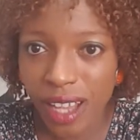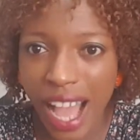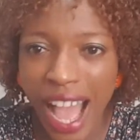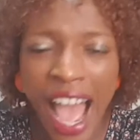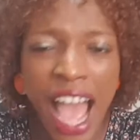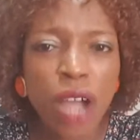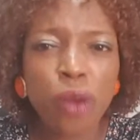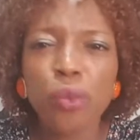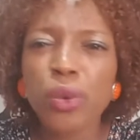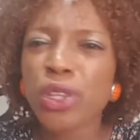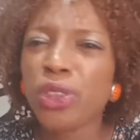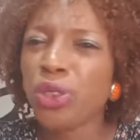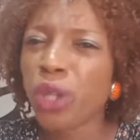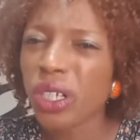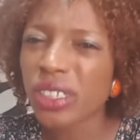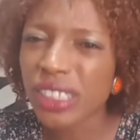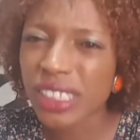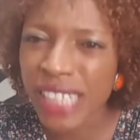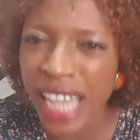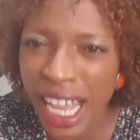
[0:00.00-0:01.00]
I will
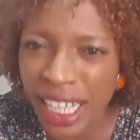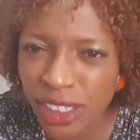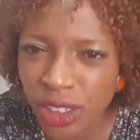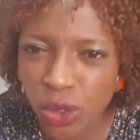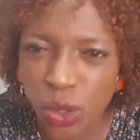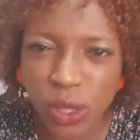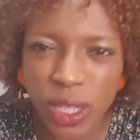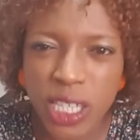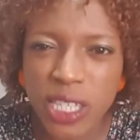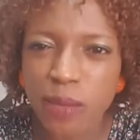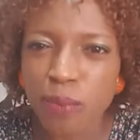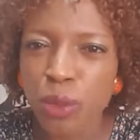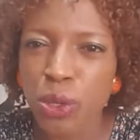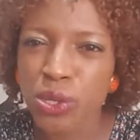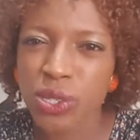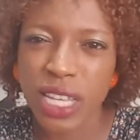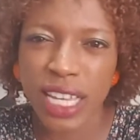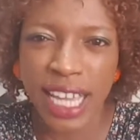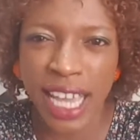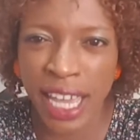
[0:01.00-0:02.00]
not dance to this
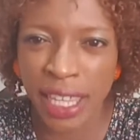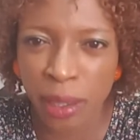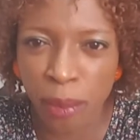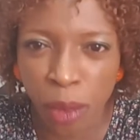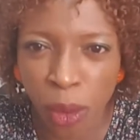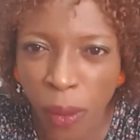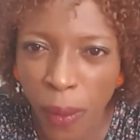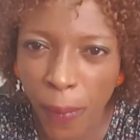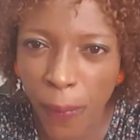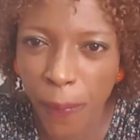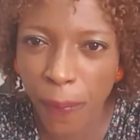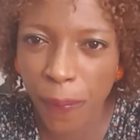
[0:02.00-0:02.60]
music anymore.